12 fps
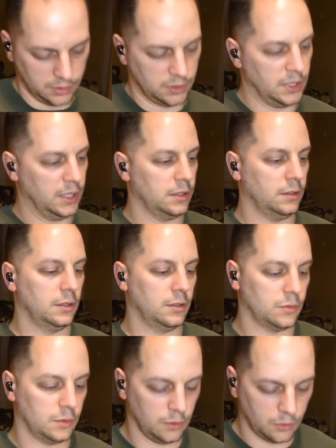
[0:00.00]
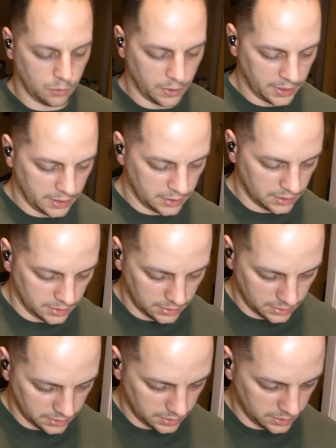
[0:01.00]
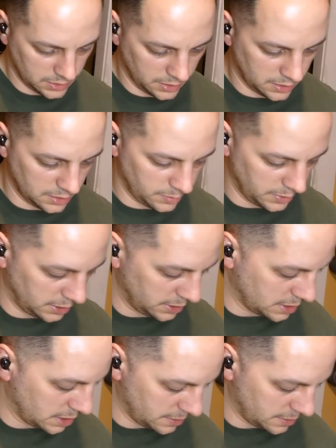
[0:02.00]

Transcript: Take a look real quick, because these are gonna be,